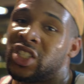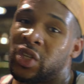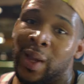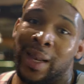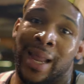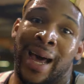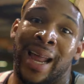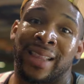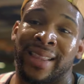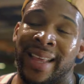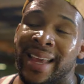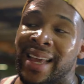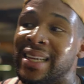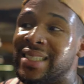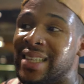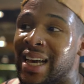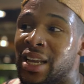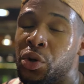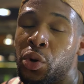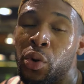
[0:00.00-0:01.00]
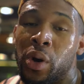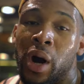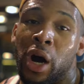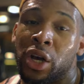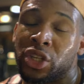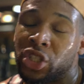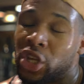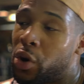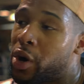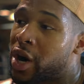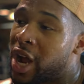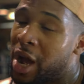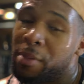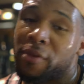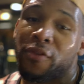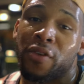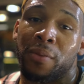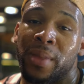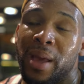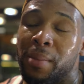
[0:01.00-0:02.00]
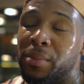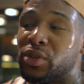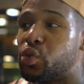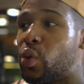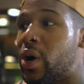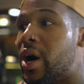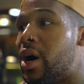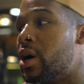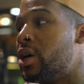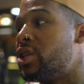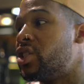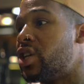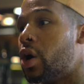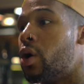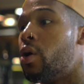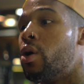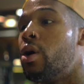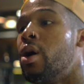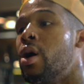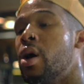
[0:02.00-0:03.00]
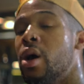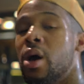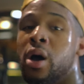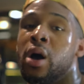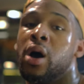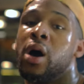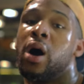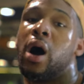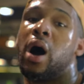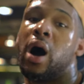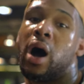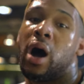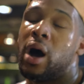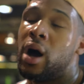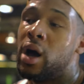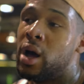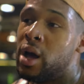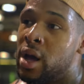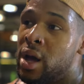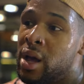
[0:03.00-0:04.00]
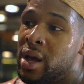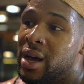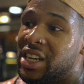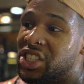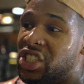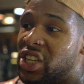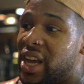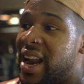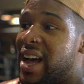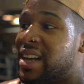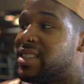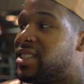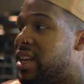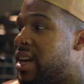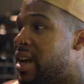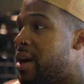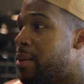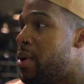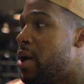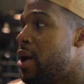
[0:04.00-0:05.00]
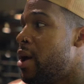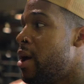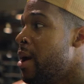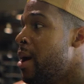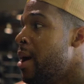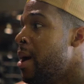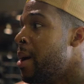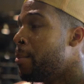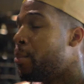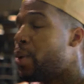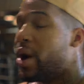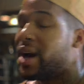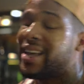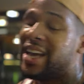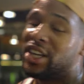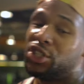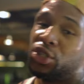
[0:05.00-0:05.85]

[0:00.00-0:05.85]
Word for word: So a lot of things I do also are coming from them as well. So a shout out to them. But